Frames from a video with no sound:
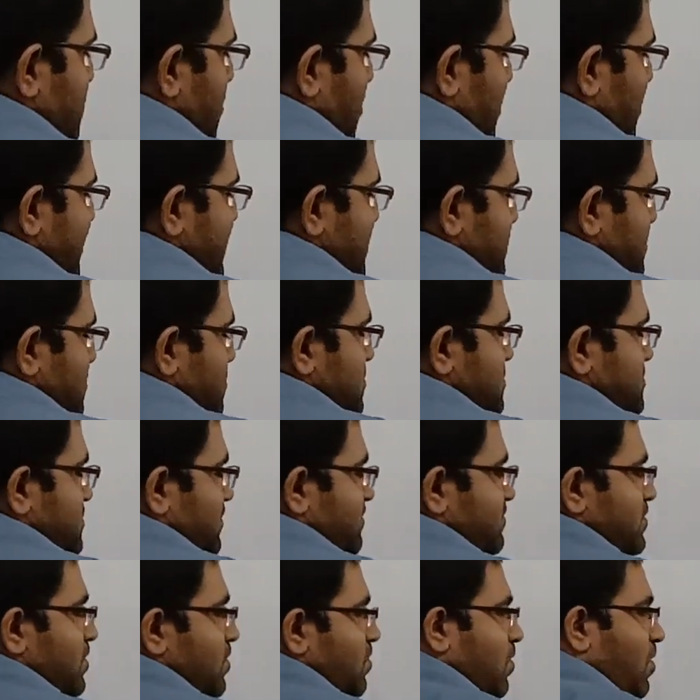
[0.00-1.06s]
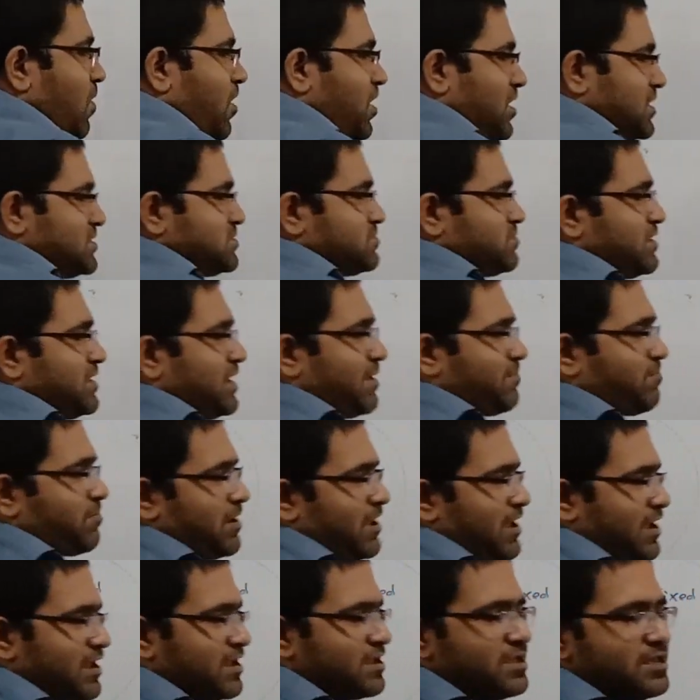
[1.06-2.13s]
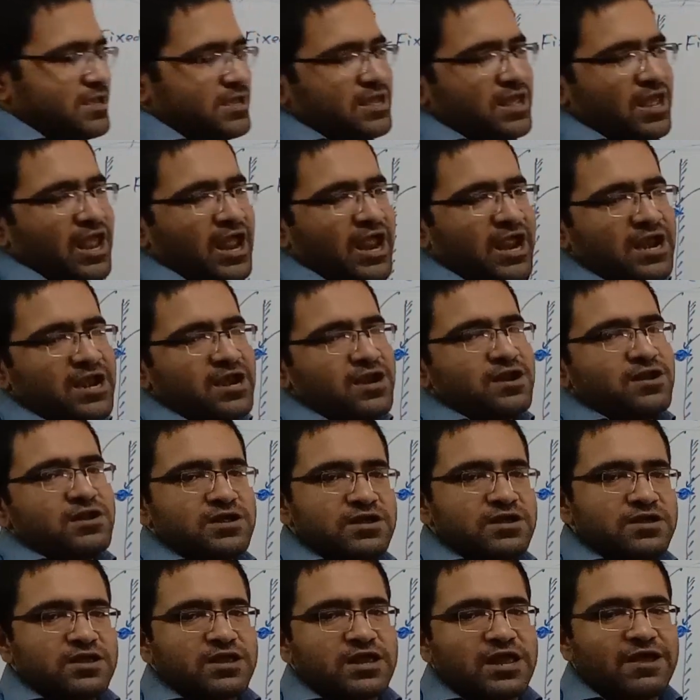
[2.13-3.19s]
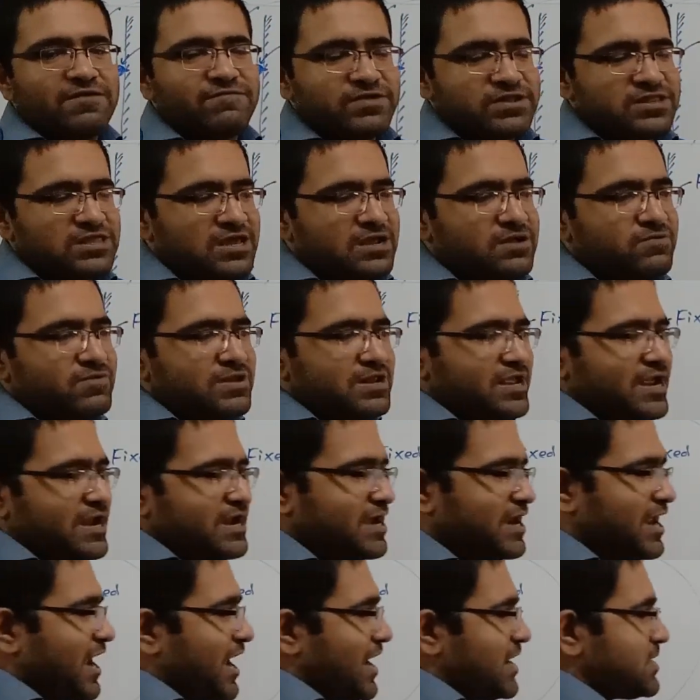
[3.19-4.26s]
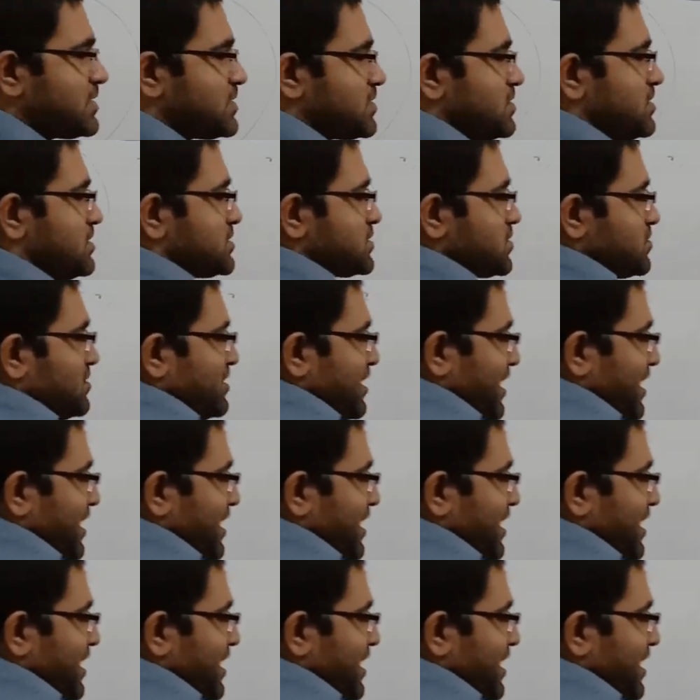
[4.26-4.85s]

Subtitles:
molecules of the wall will apply and everything will get cancelled. So